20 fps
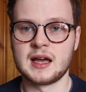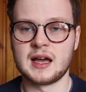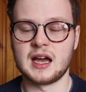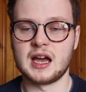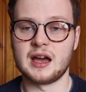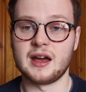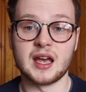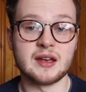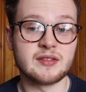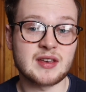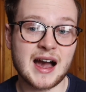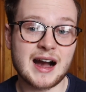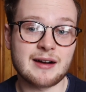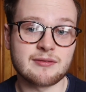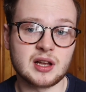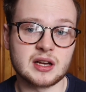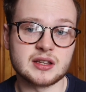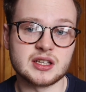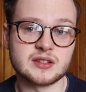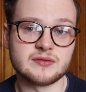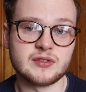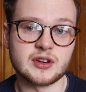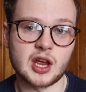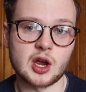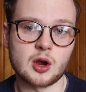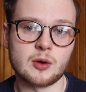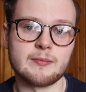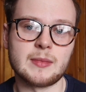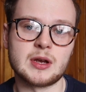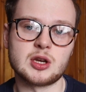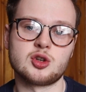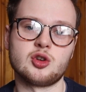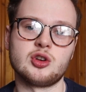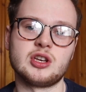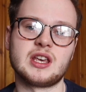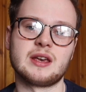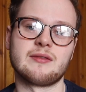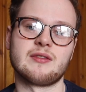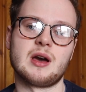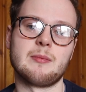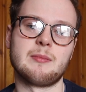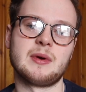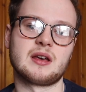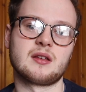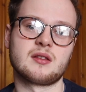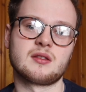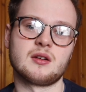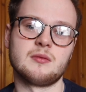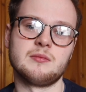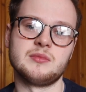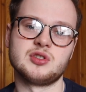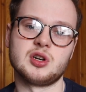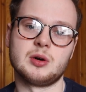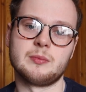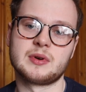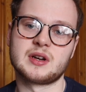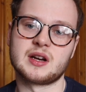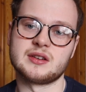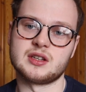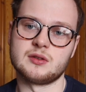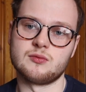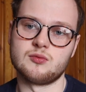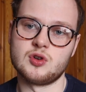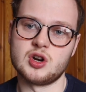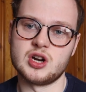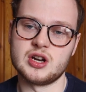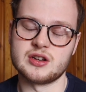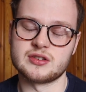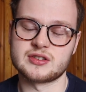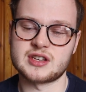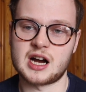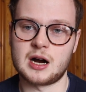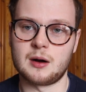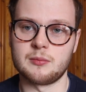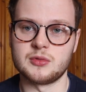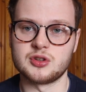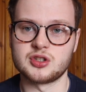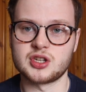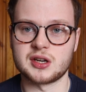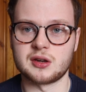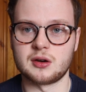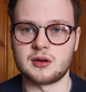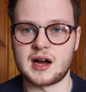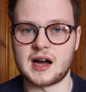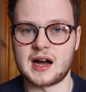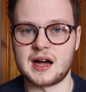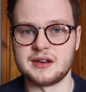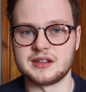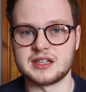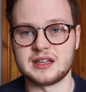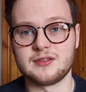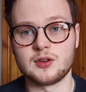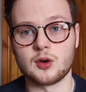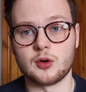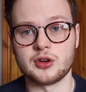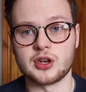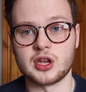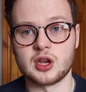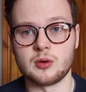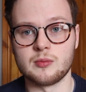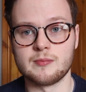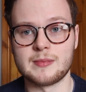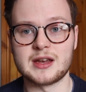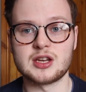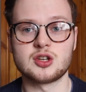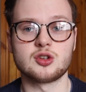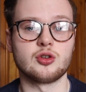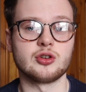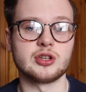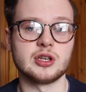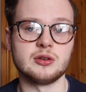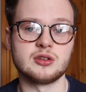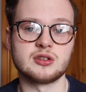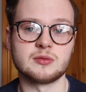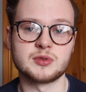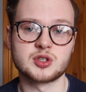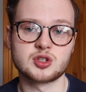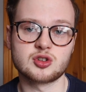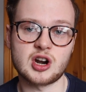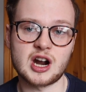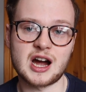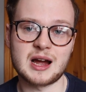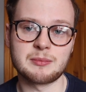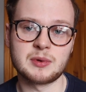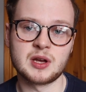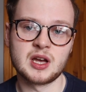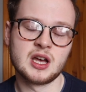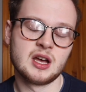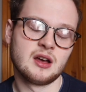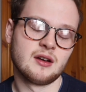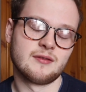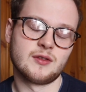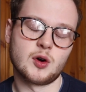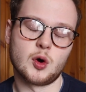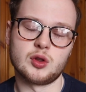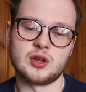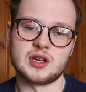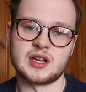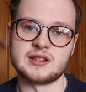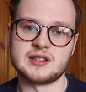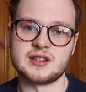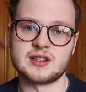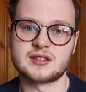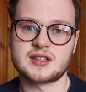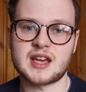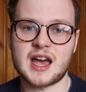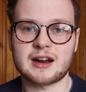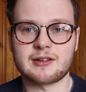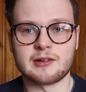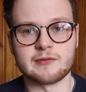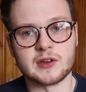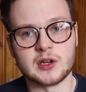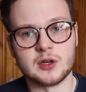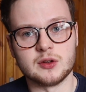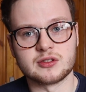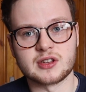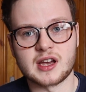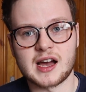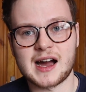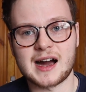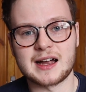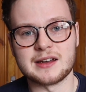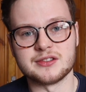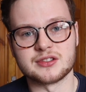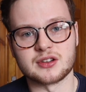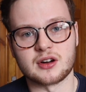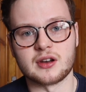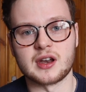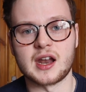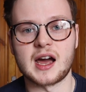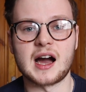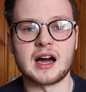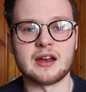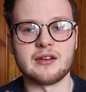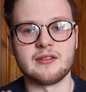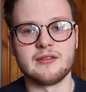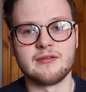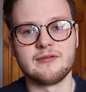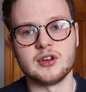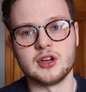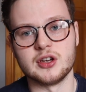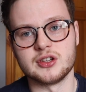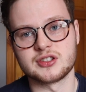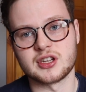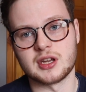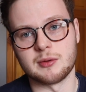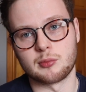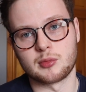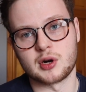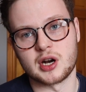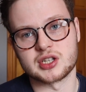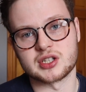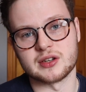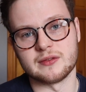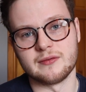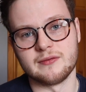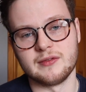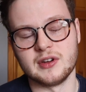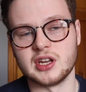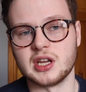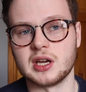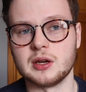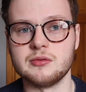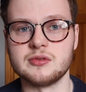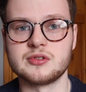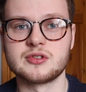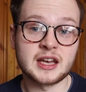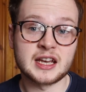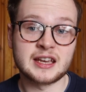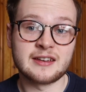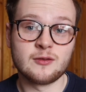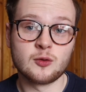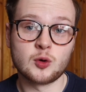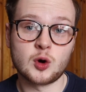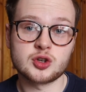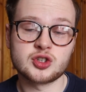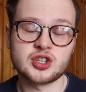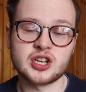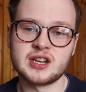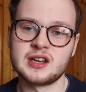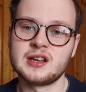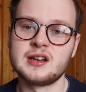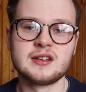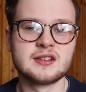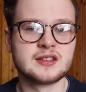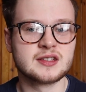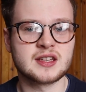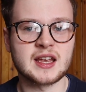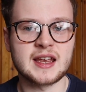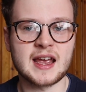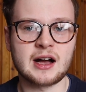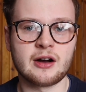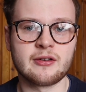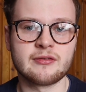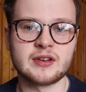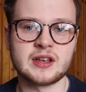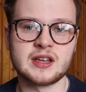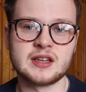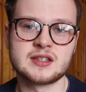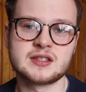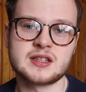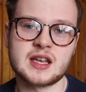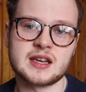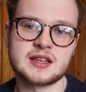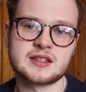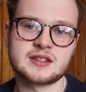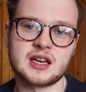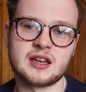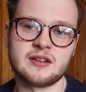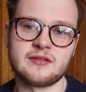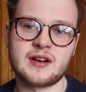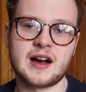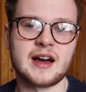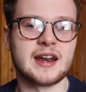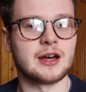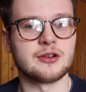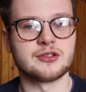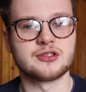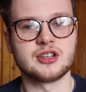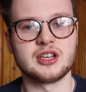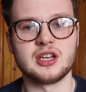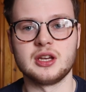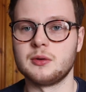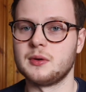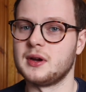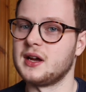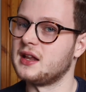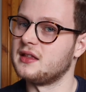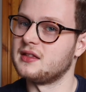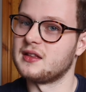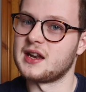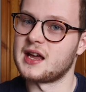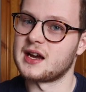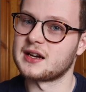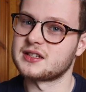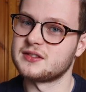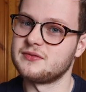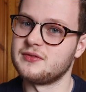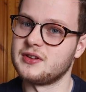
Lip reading: If you have liked this video, make sure you give it a big thumbs up because it really does help the channel, and if you're new, make sure you subscribe for all the latest tech reviews, hands-on and first impression videos. Thank you for watching, stay healthy, stay safe, and I'll see you in the next